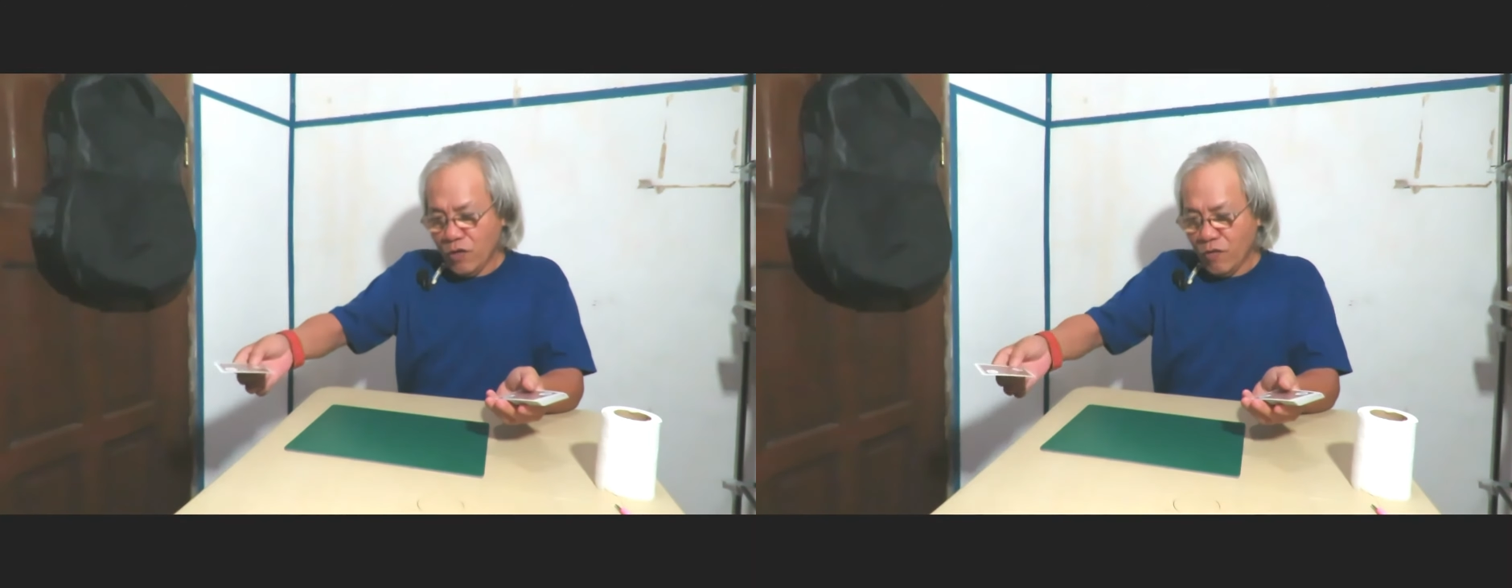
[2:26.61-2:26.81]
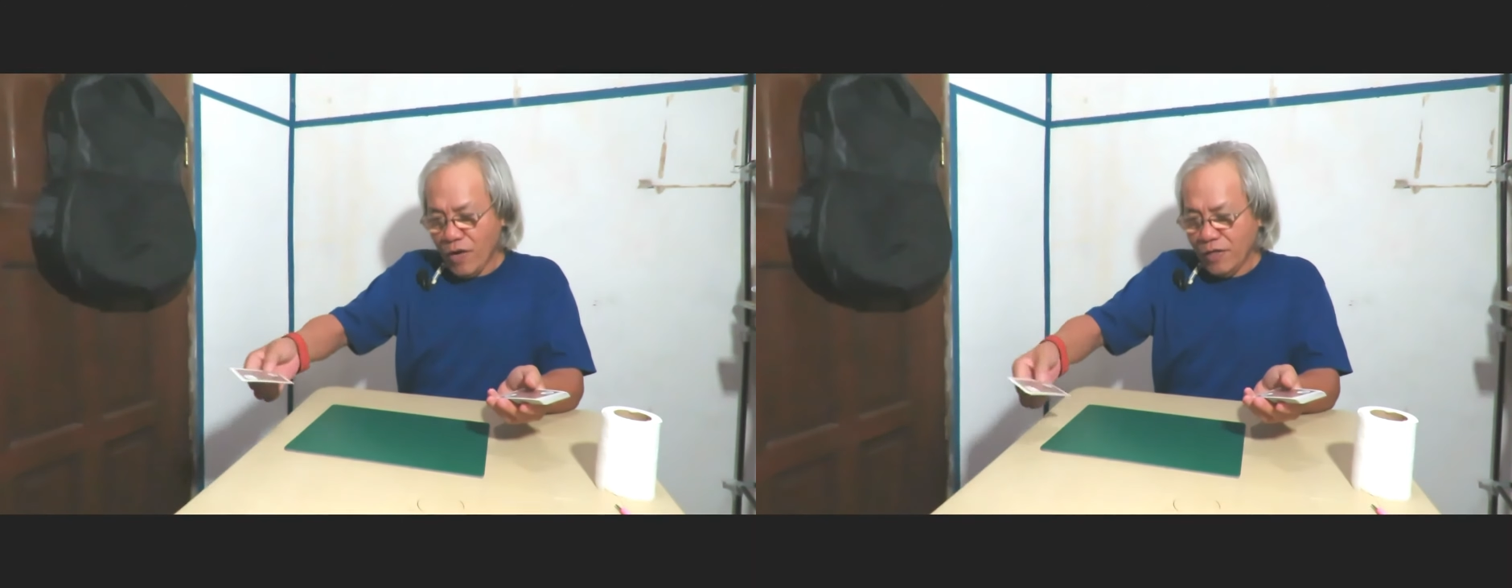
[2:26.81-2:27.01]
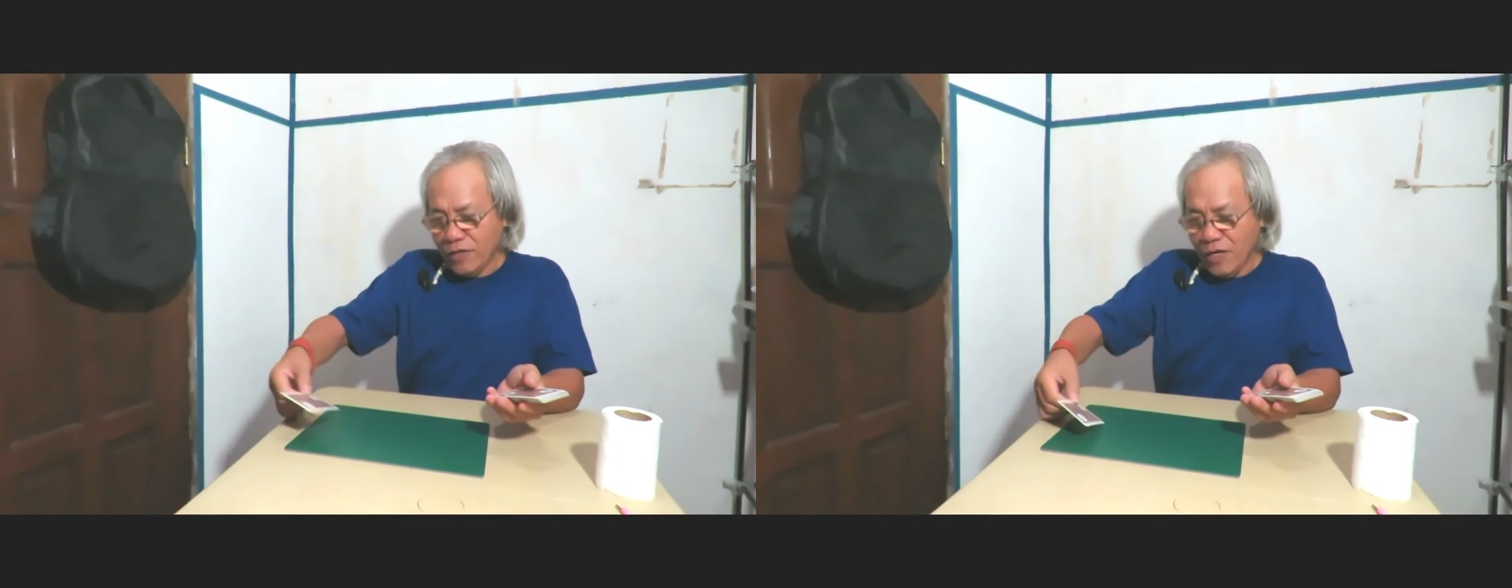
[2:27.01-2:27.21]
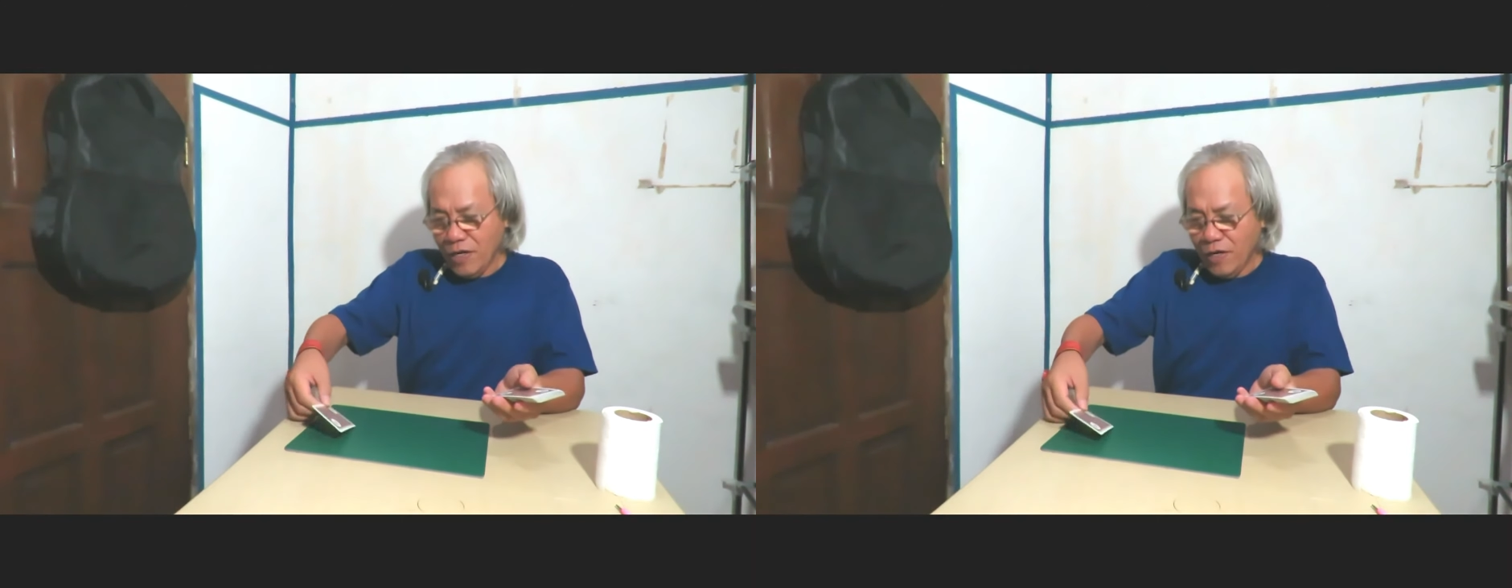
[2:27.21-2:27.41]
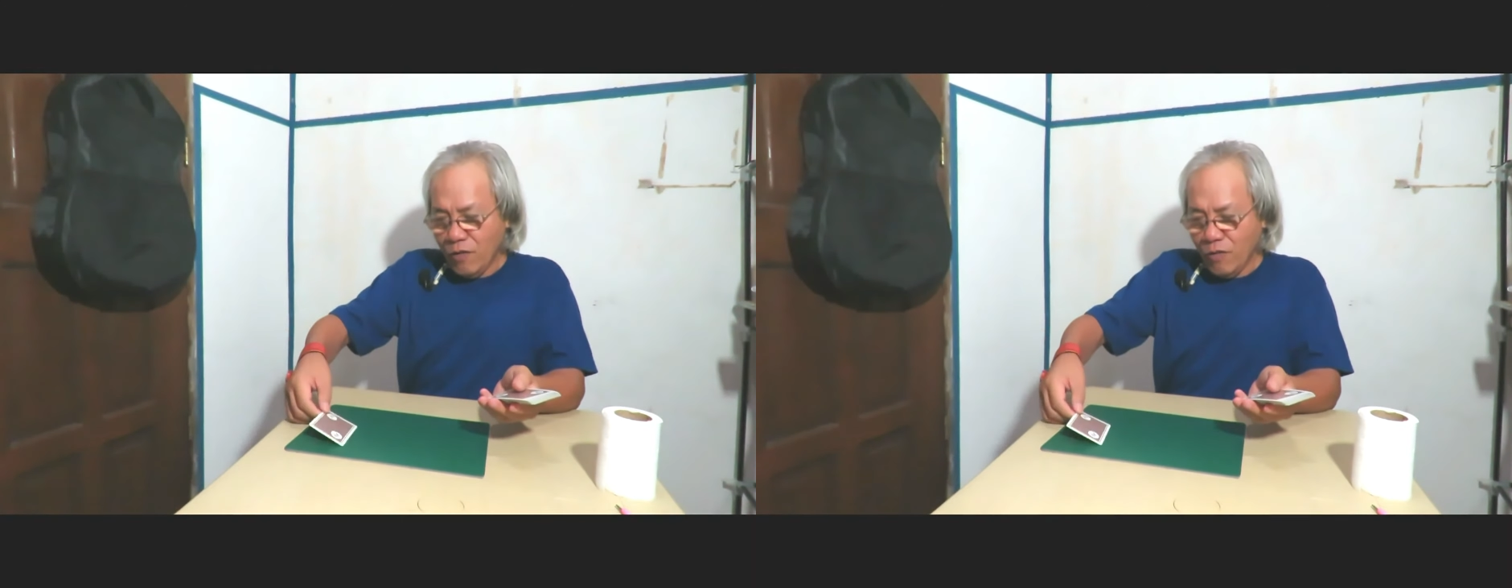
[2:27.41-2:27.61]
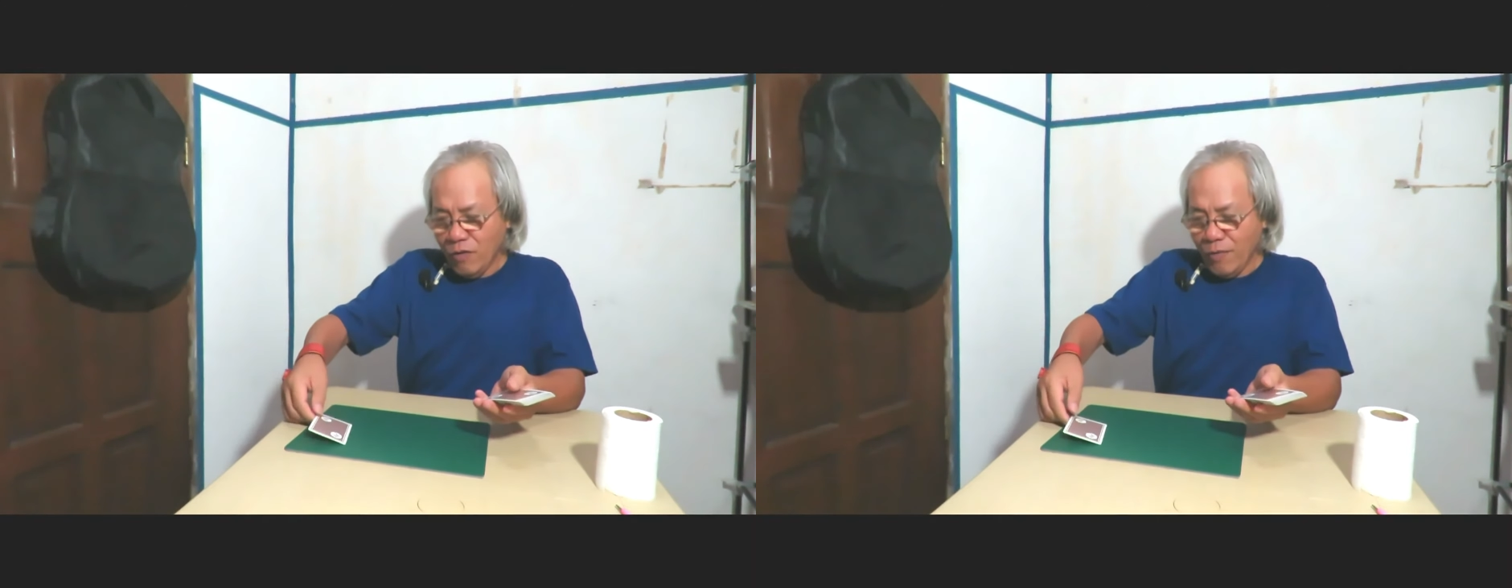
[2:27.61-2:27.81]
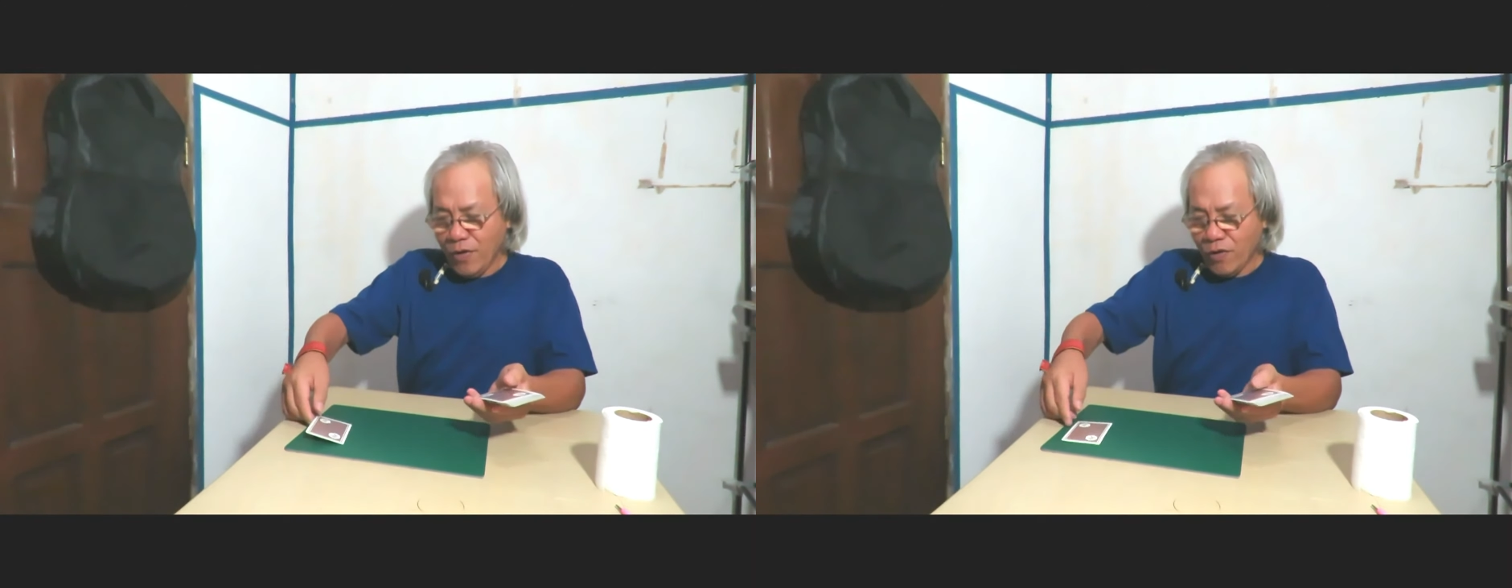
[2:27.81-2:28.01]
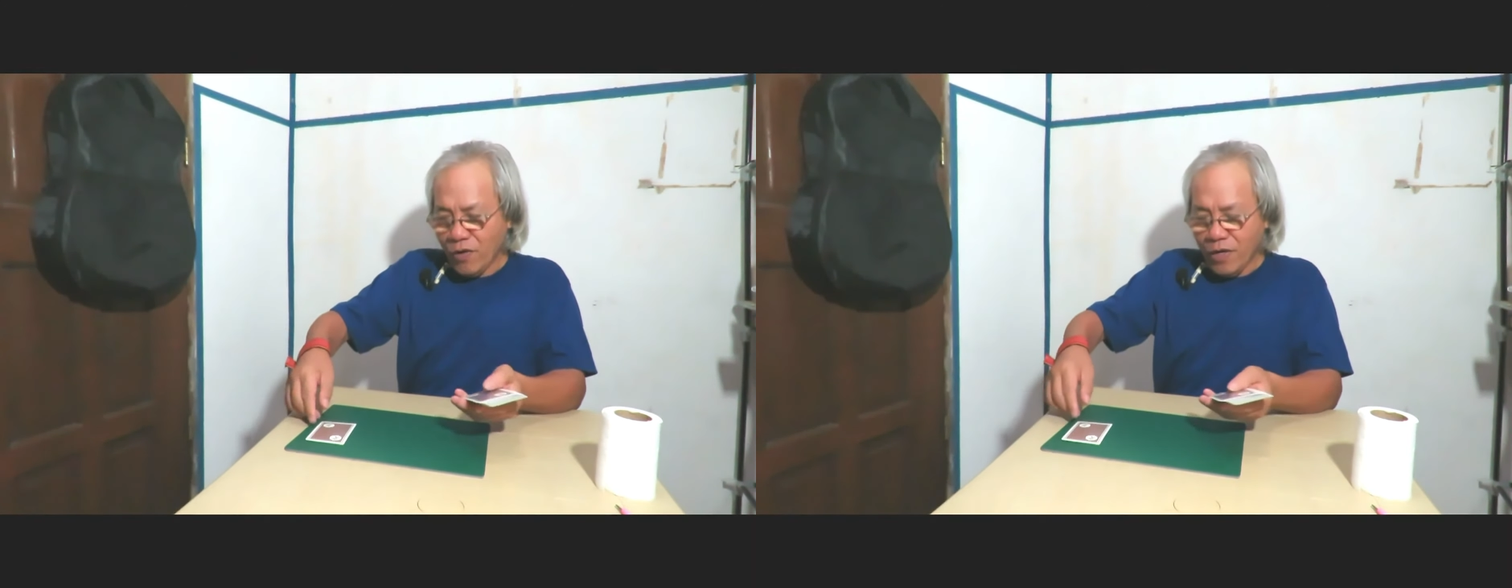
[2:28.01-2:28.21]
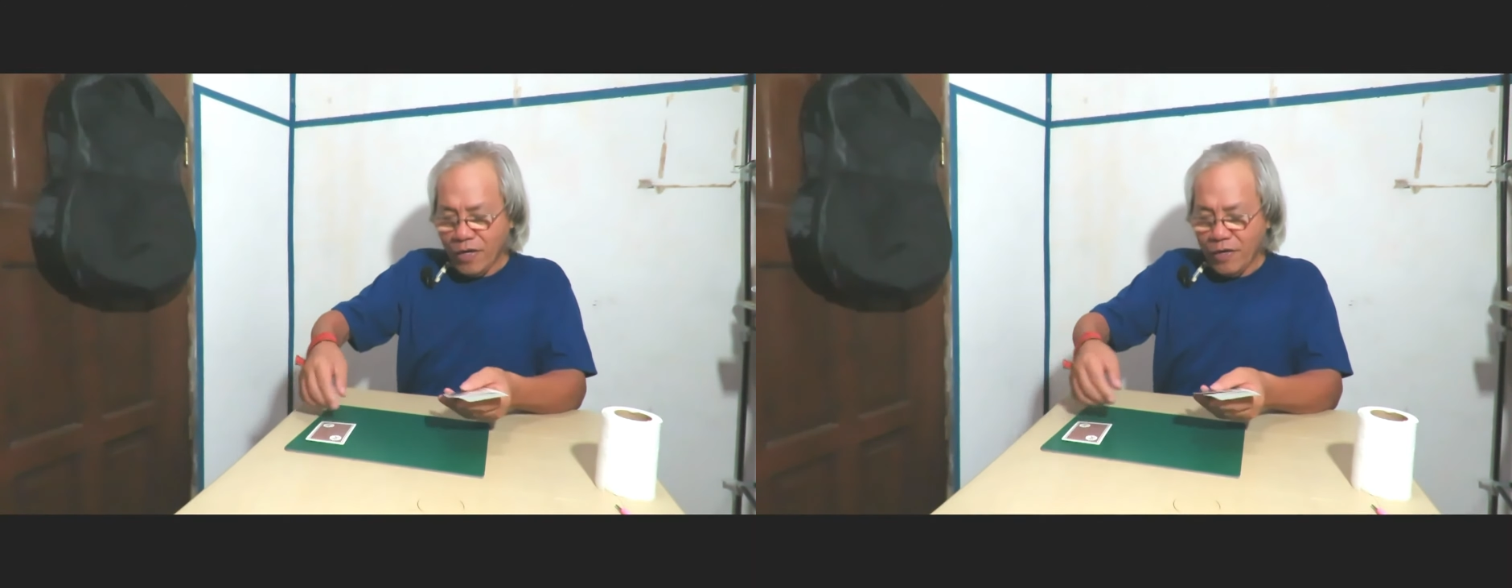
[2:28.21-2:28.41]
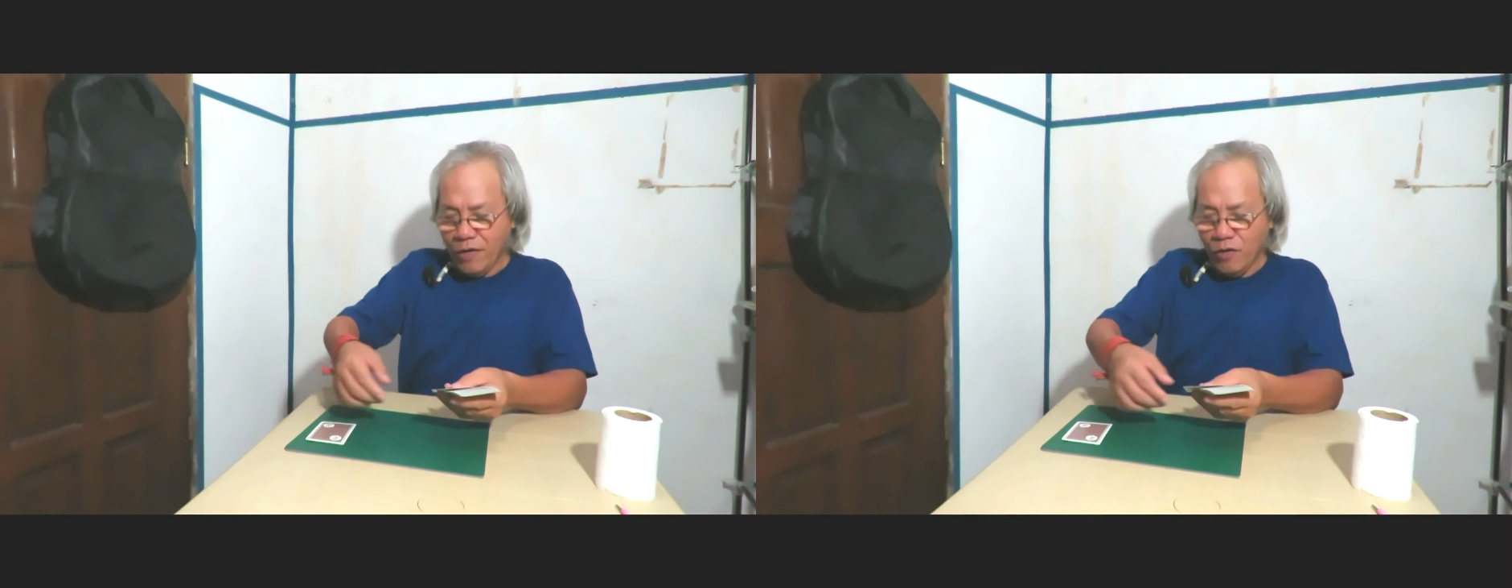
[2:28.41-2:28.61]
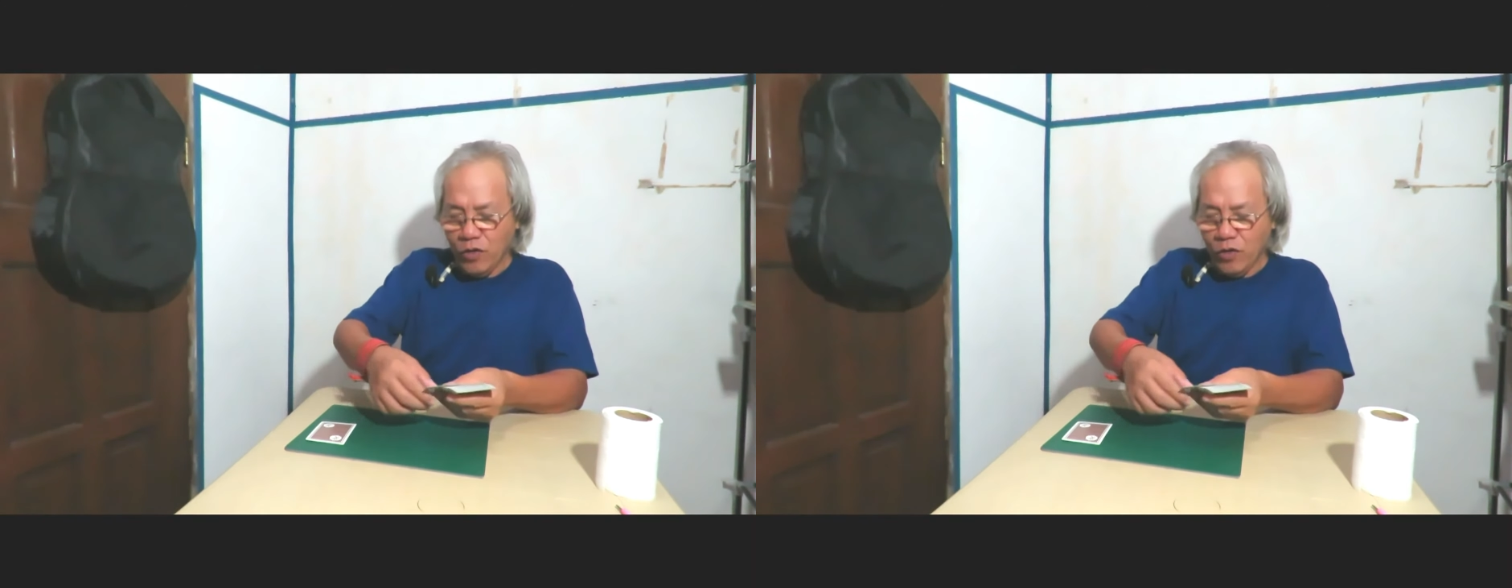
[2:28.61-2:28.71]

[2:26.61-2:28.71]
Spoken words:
right side here will be your card.